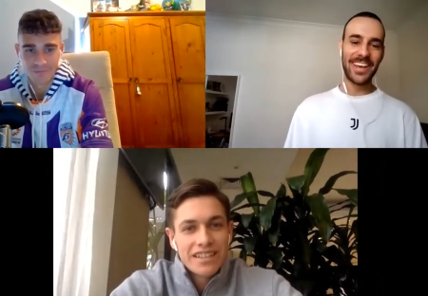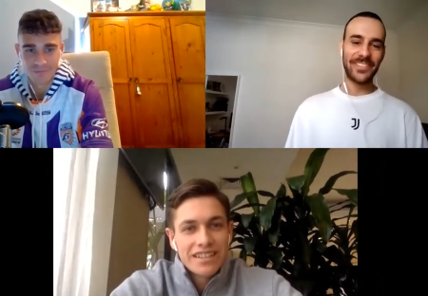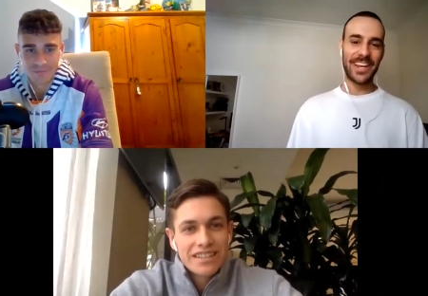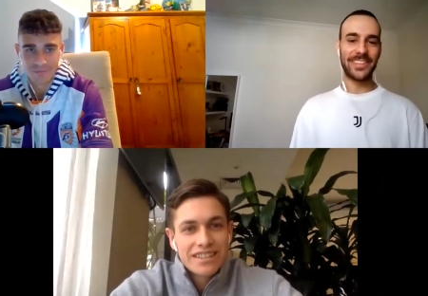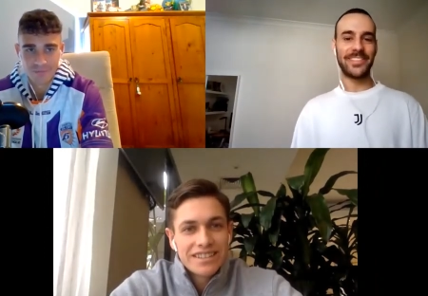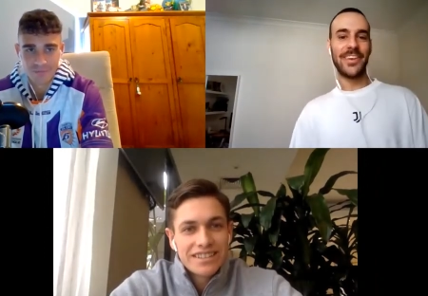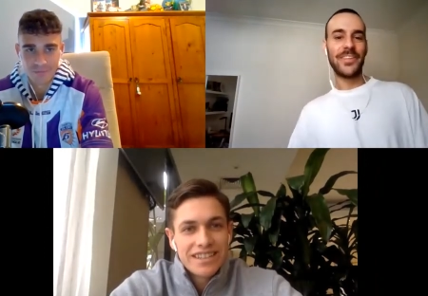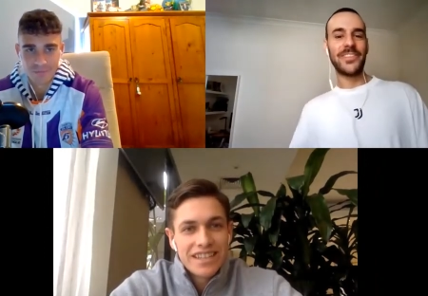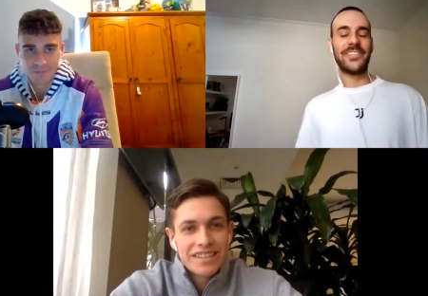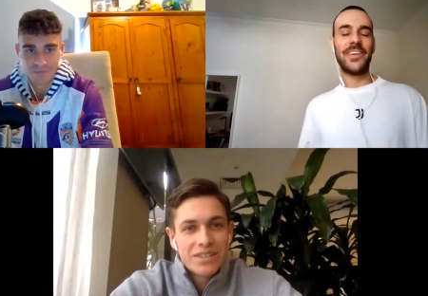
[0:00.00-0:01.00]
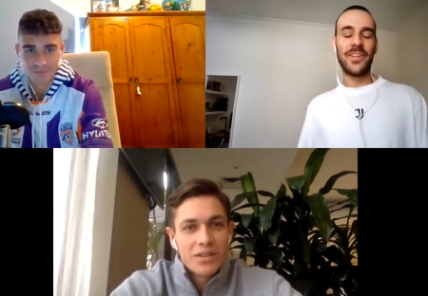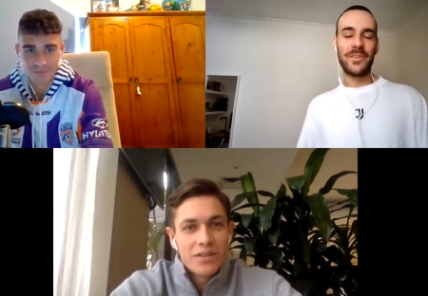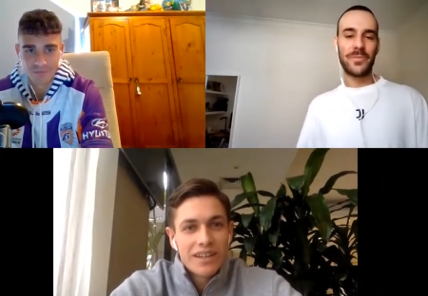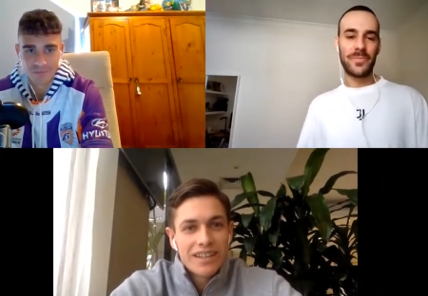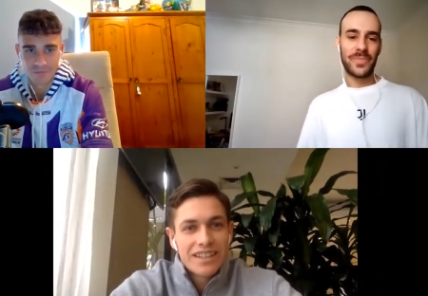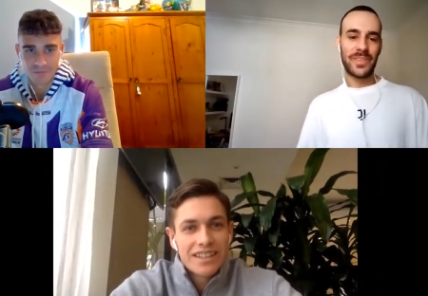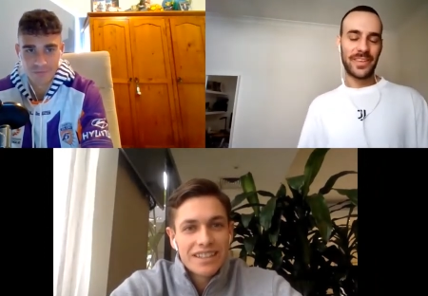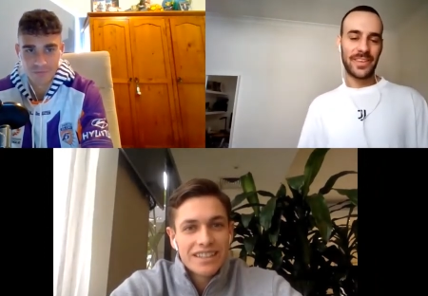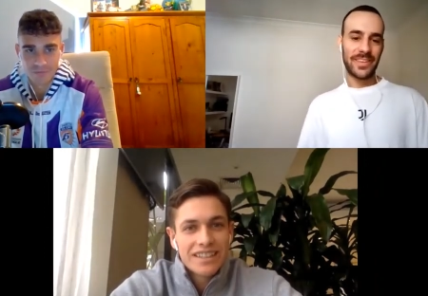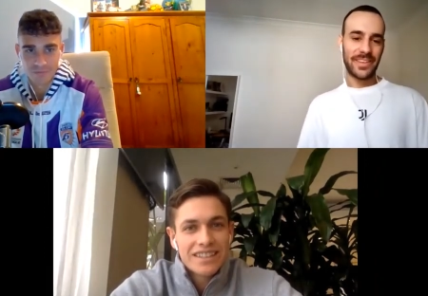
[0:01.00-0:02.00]
Speaker 1: like, like, he sort of had like
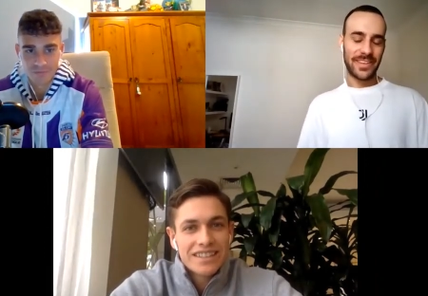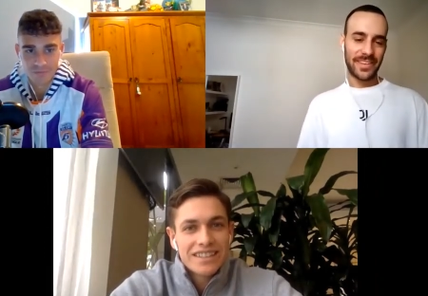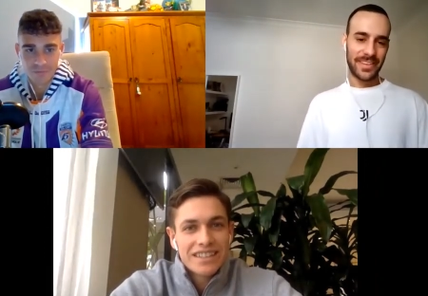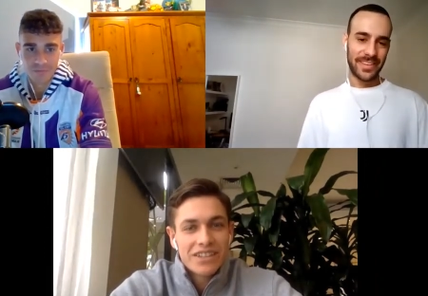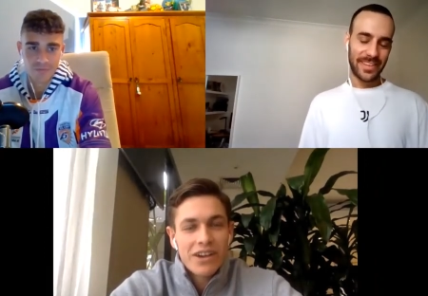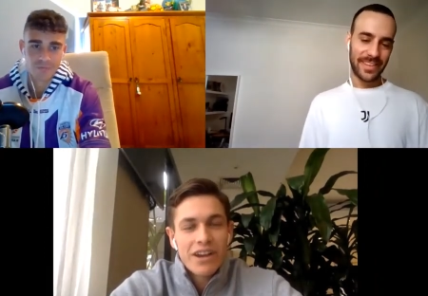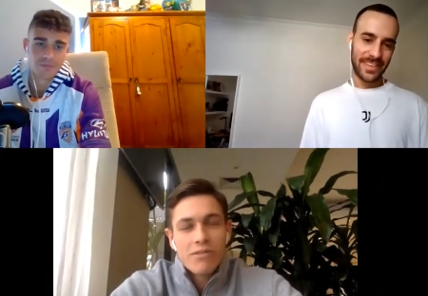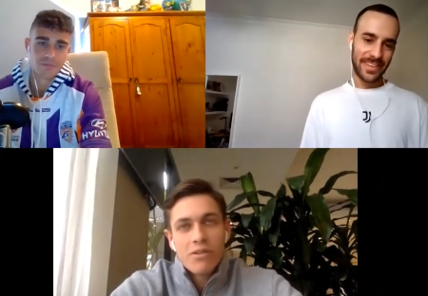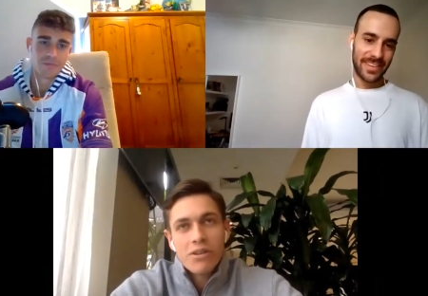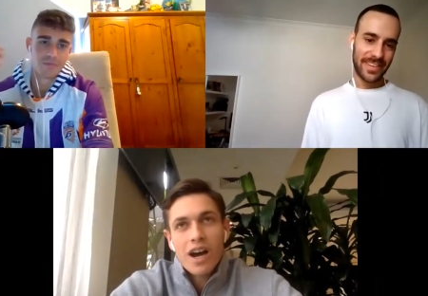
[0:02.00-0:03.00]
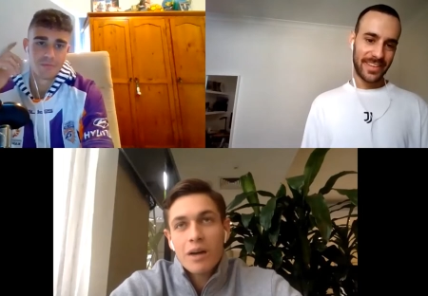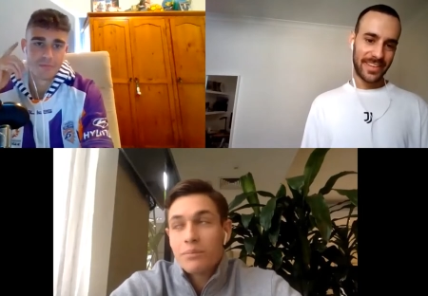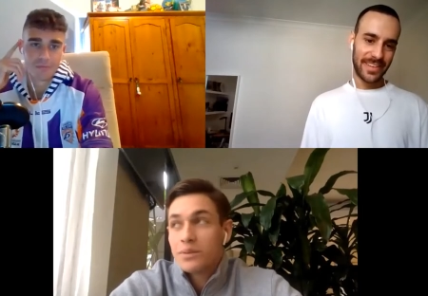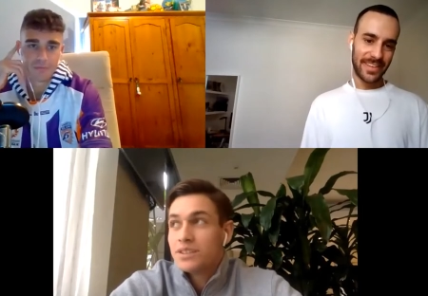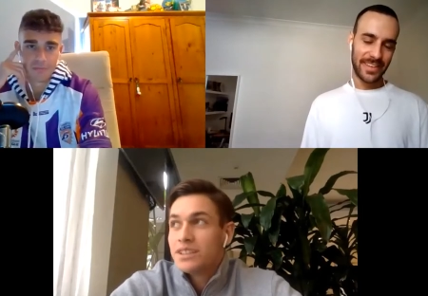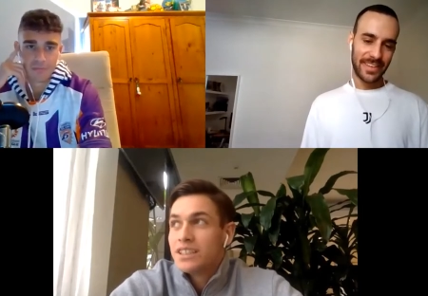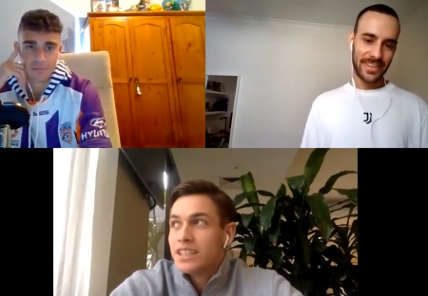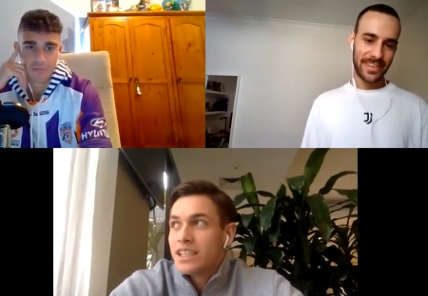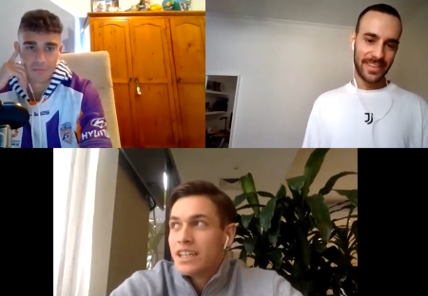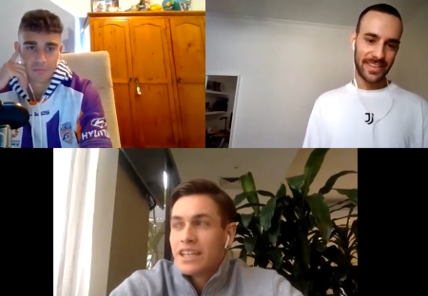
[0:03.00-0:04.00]
a, a great World Cup, and
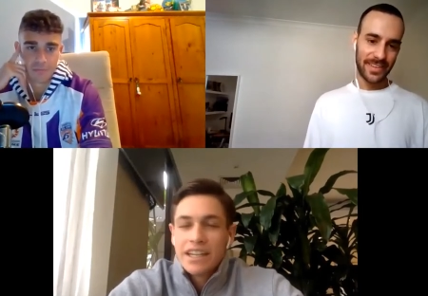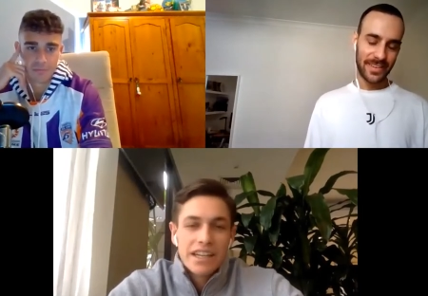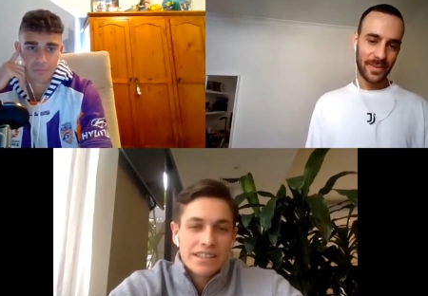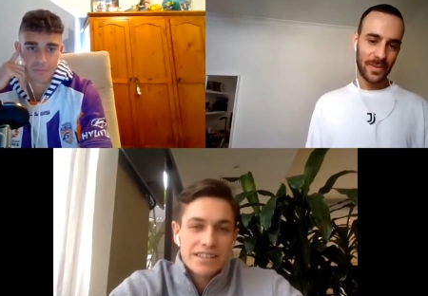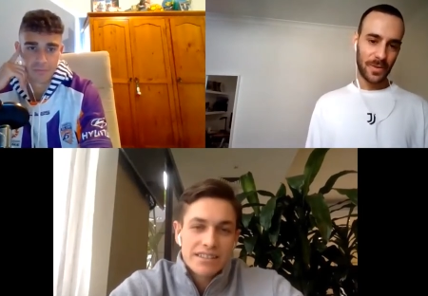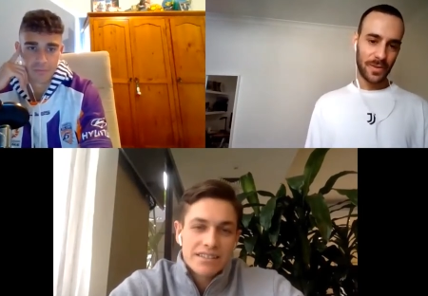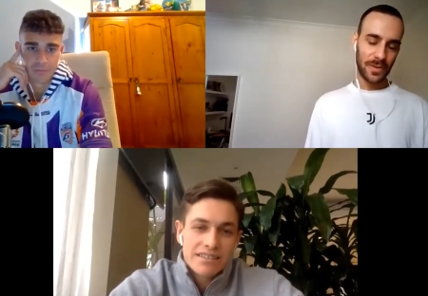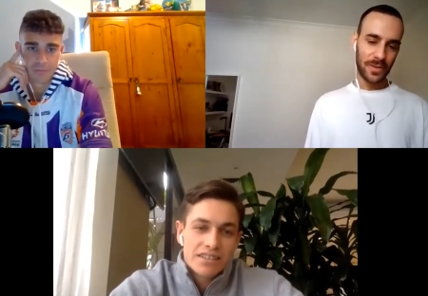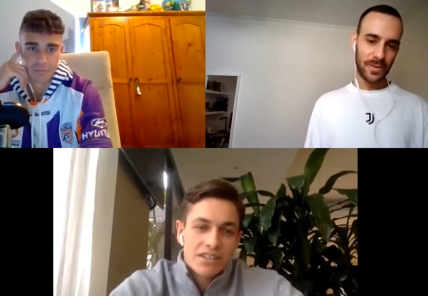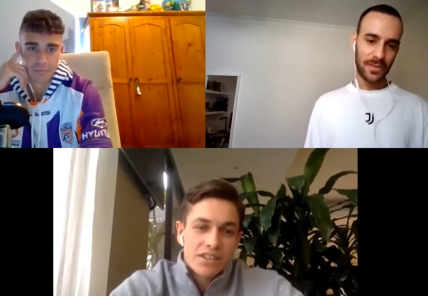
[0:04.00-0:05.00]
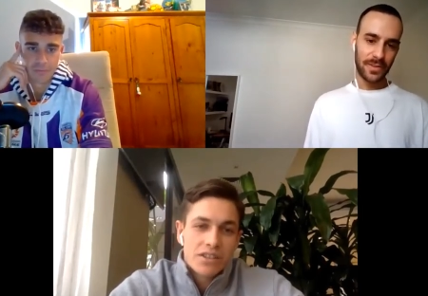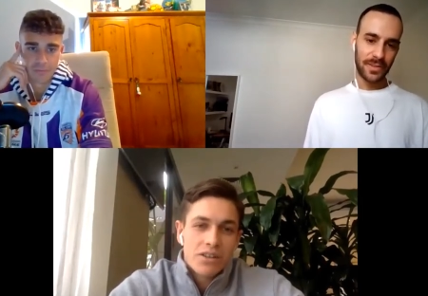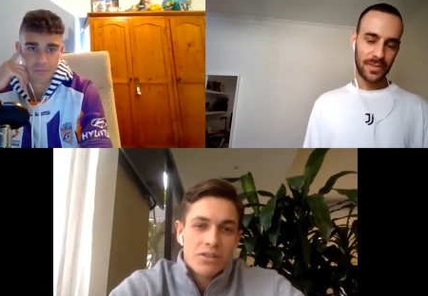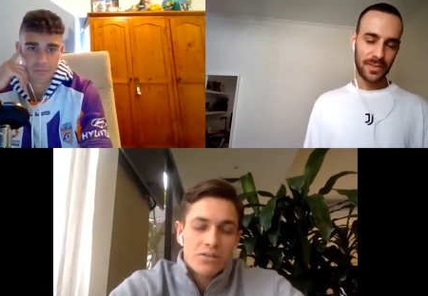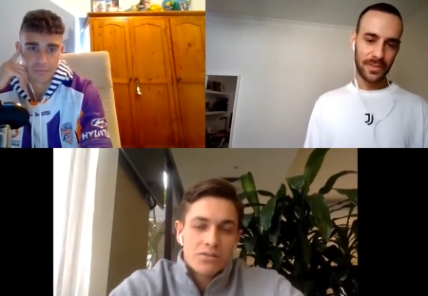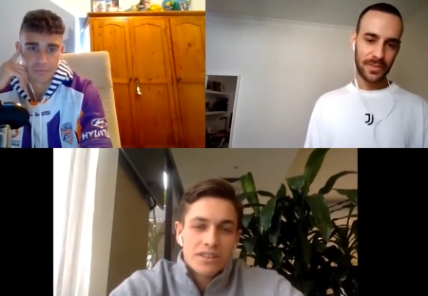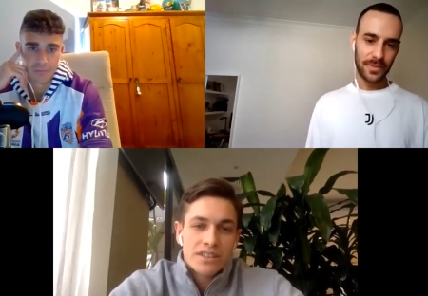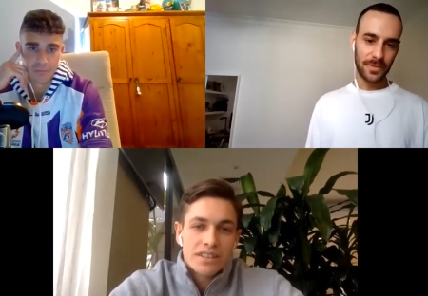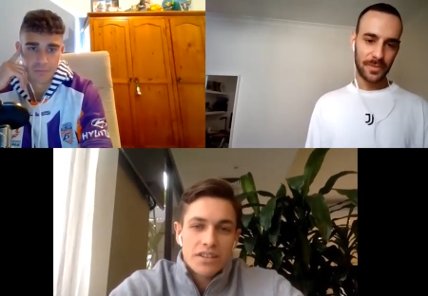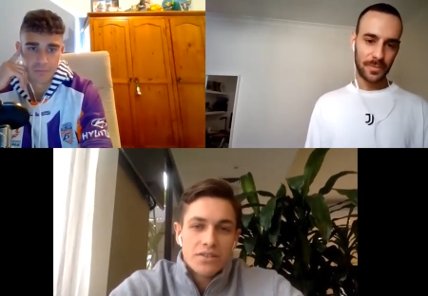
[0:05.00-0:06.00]
he's you know got all this
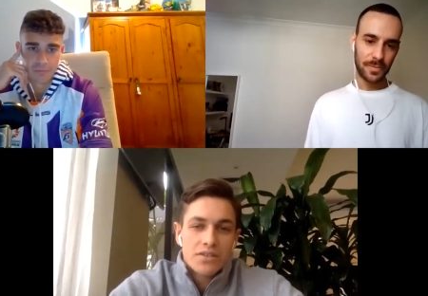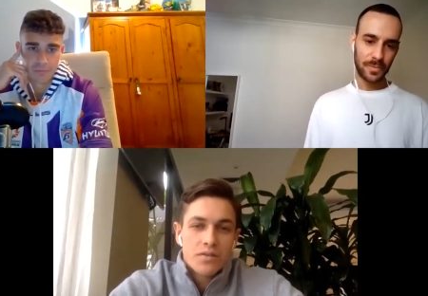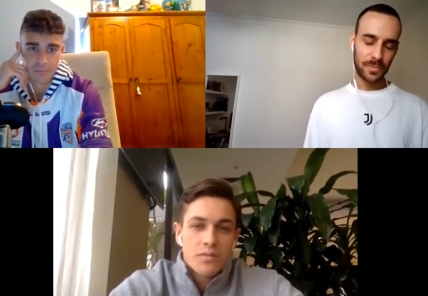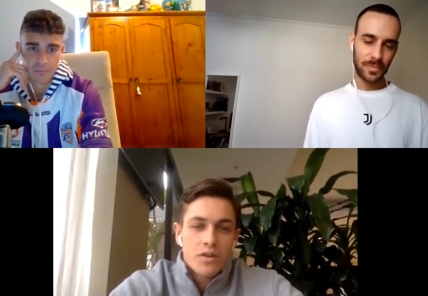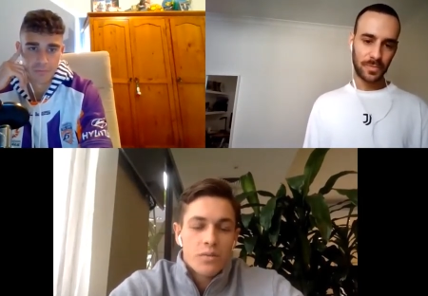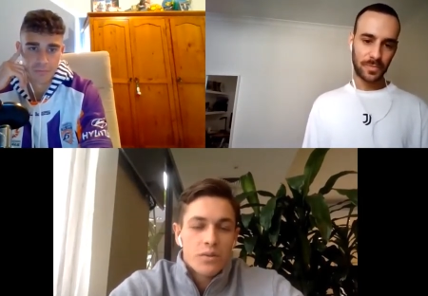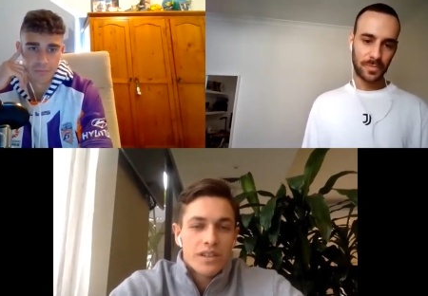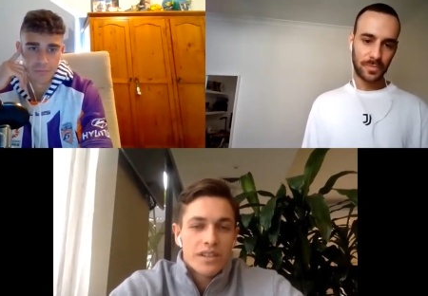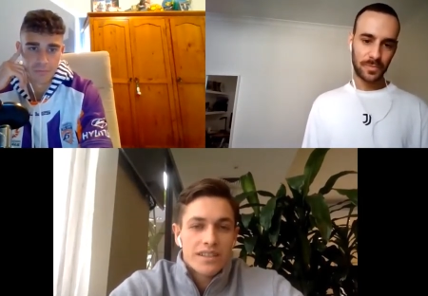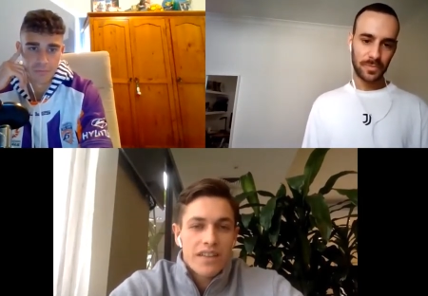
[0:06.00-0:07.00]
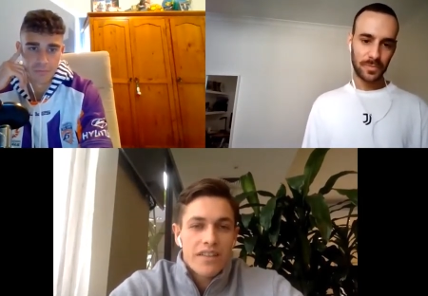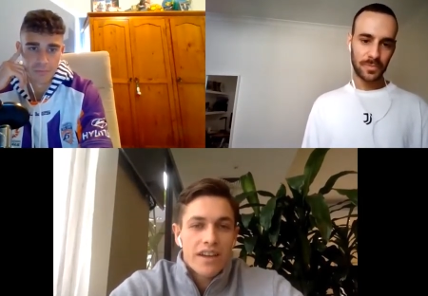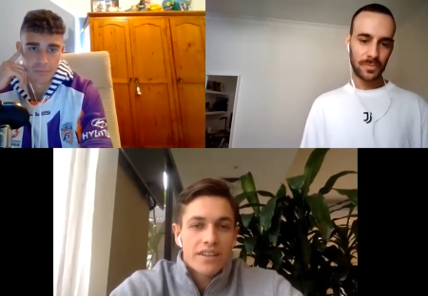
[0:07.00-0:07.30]
interest from Europe and things like that.